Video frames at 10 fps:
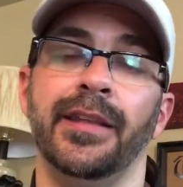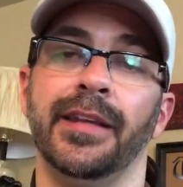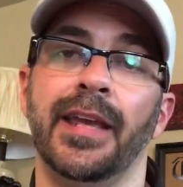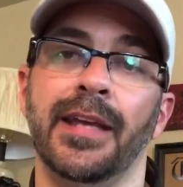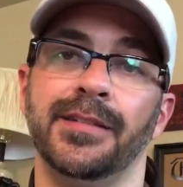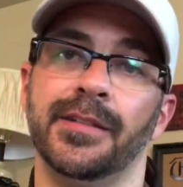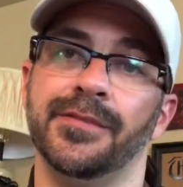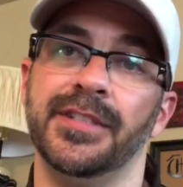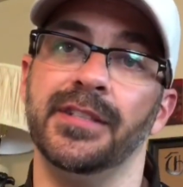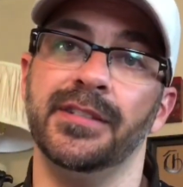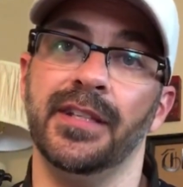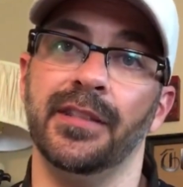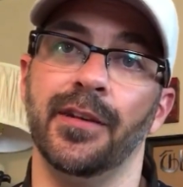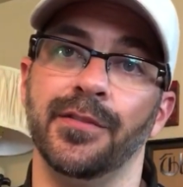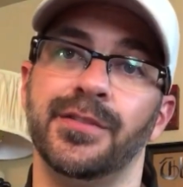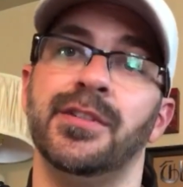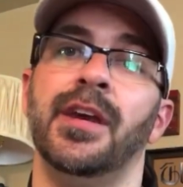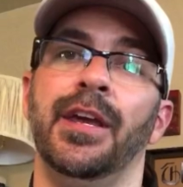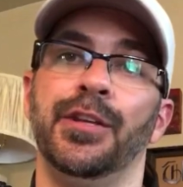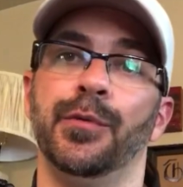case of 16th notes,
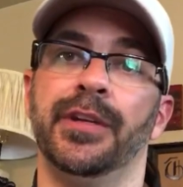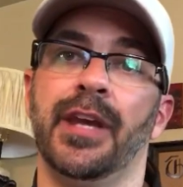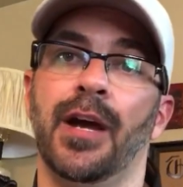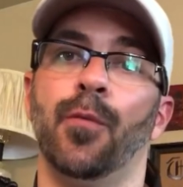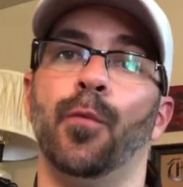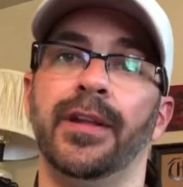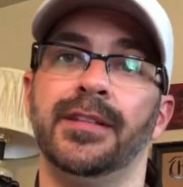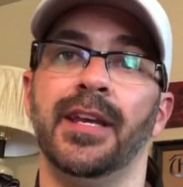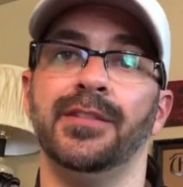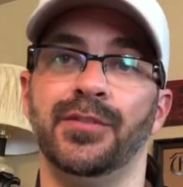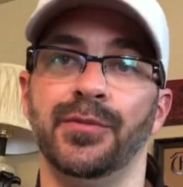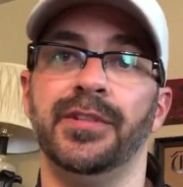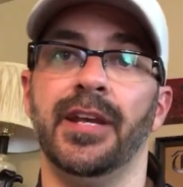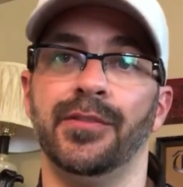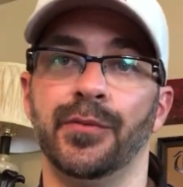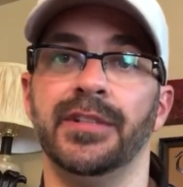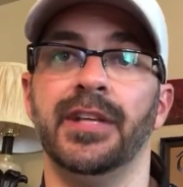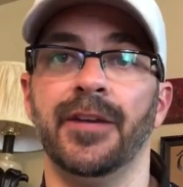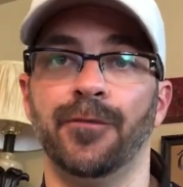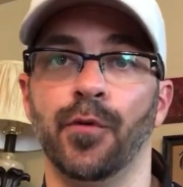you would count 1 tay, 2 tay, 3
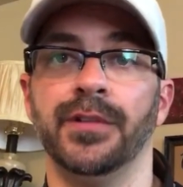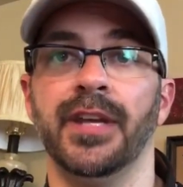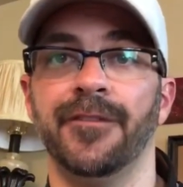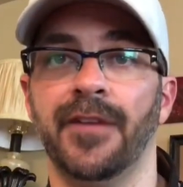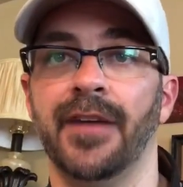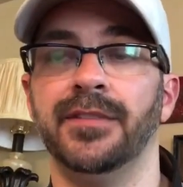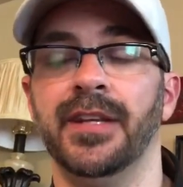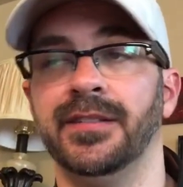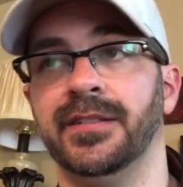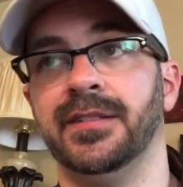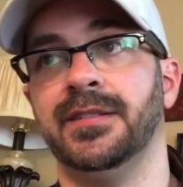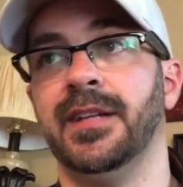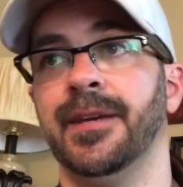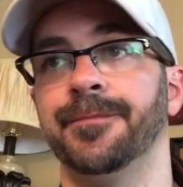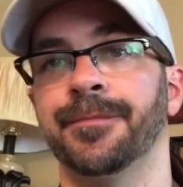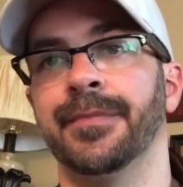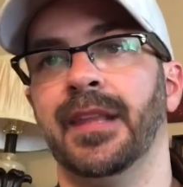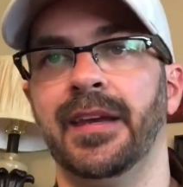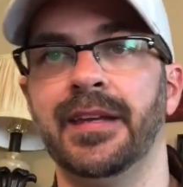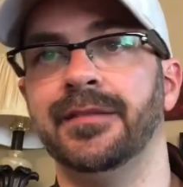tay, 4 tay, 5 tay, 6 tay,
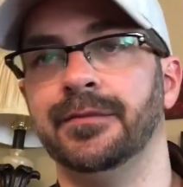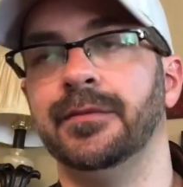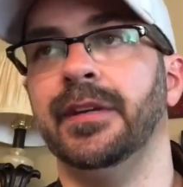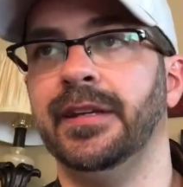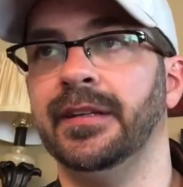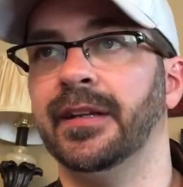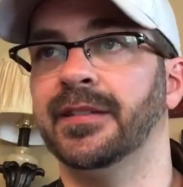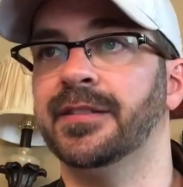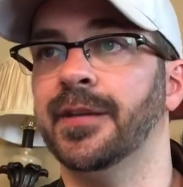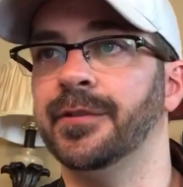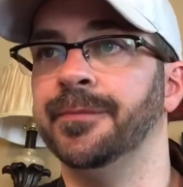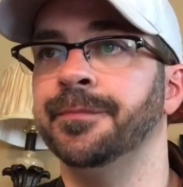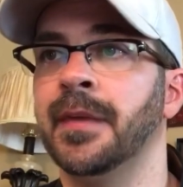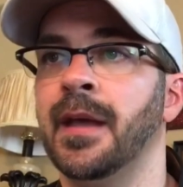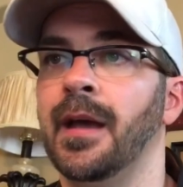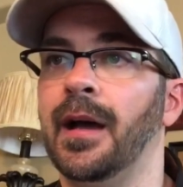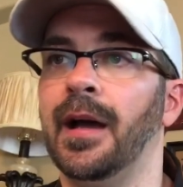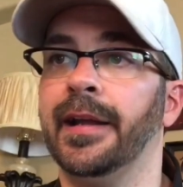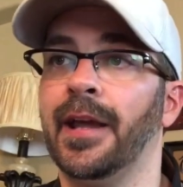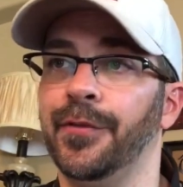and etc.
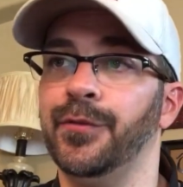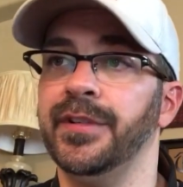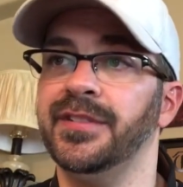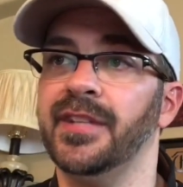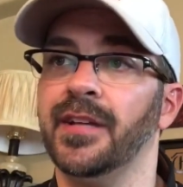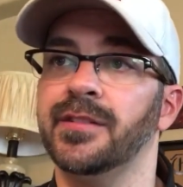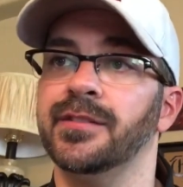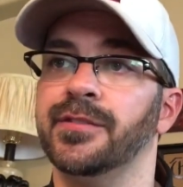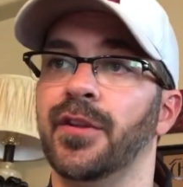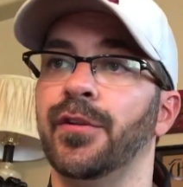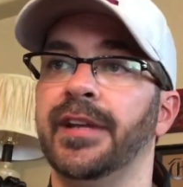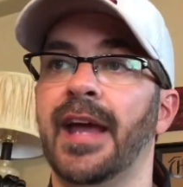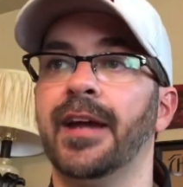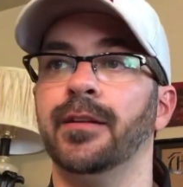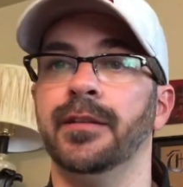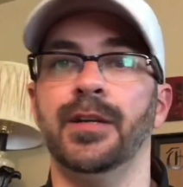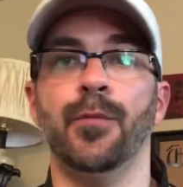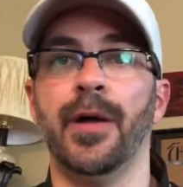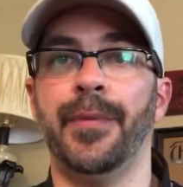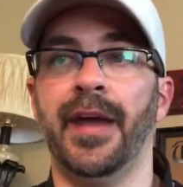Count through each section slowly and accurately
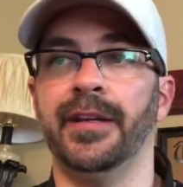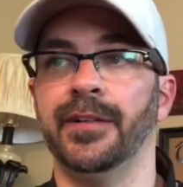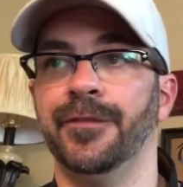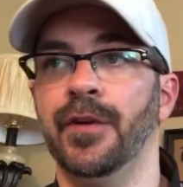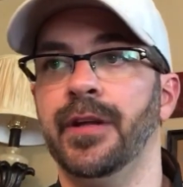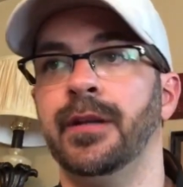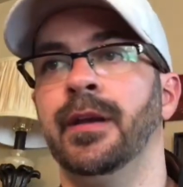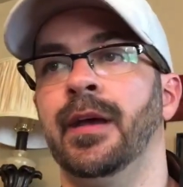while patting your foot.